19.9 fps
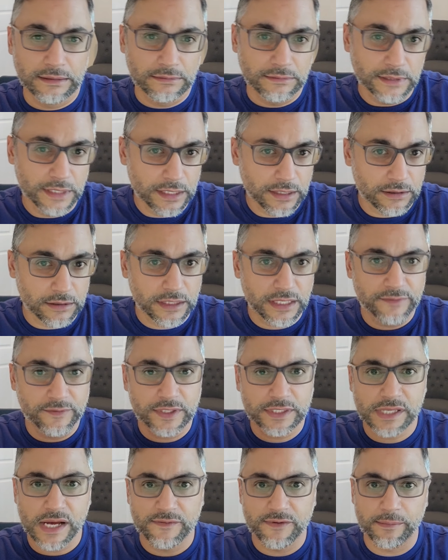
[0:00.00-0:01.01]
give
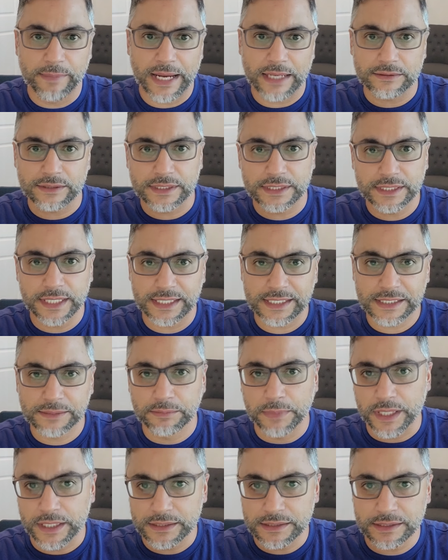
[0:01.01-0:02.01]
yourself about 6
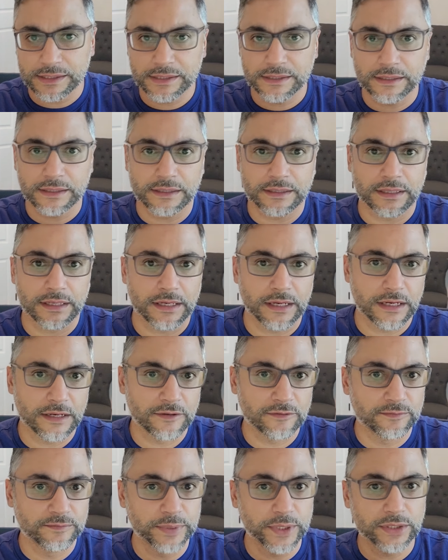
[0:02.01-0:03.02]
months
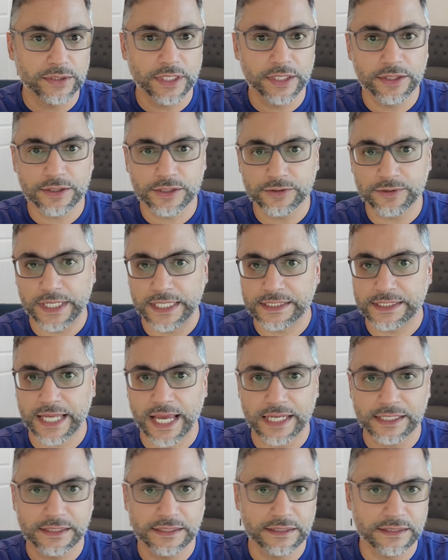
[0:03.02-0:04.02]
of building your
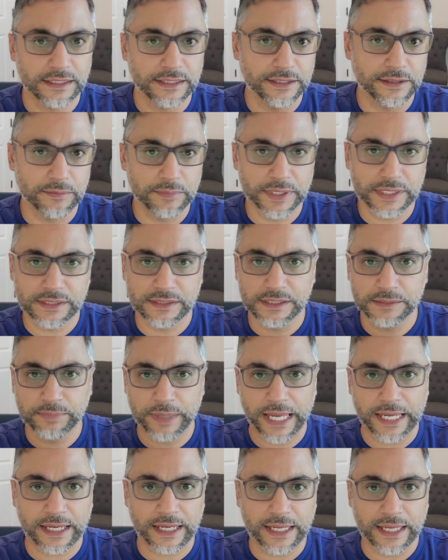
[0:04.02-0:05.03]
transactions in your business
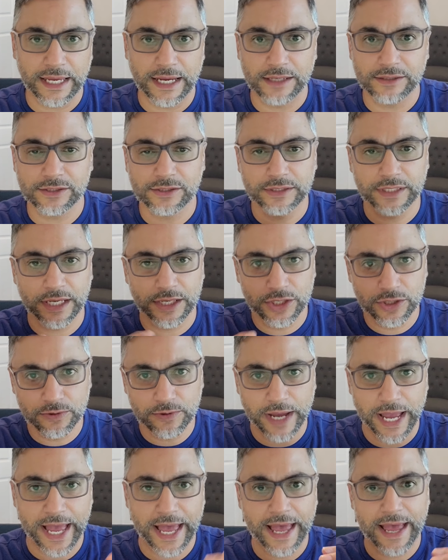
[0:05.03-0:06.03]
bank account so that you
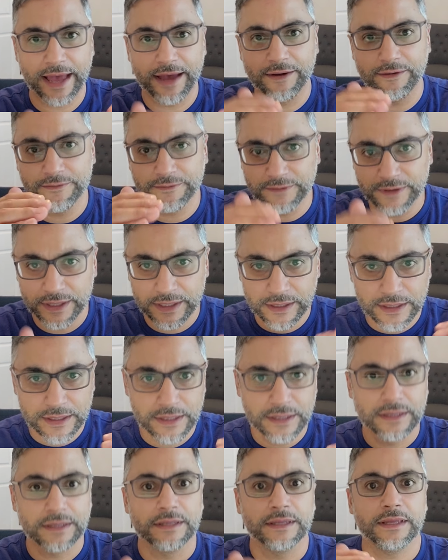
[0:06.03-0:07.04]
have
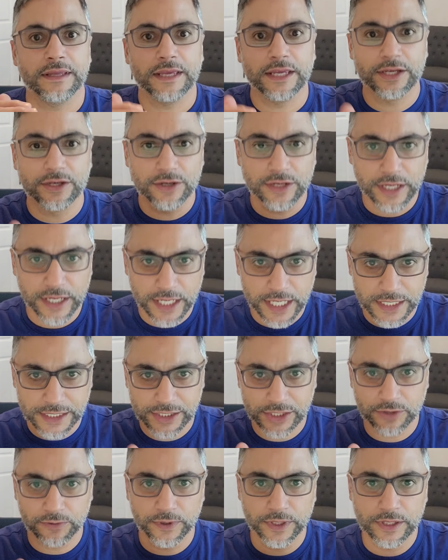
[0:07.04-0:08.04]
a good
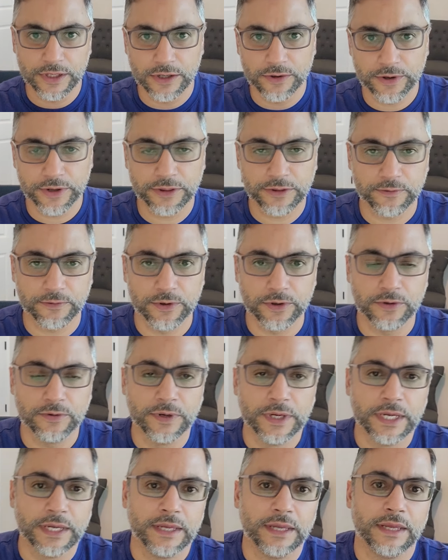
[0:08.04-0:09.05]
history going through.
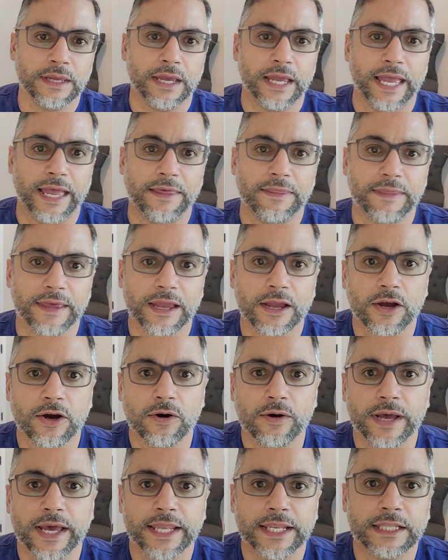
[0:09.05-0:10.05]
And then
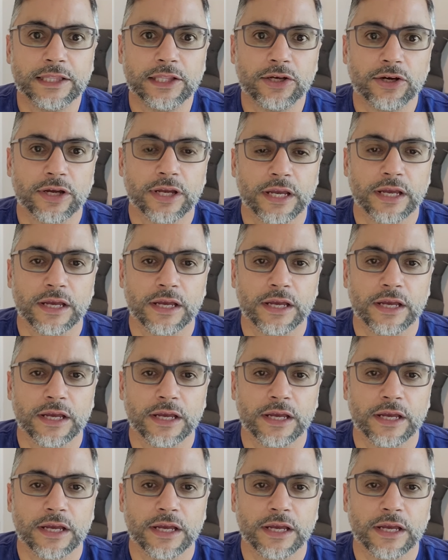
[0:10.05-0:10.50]
go ahead and look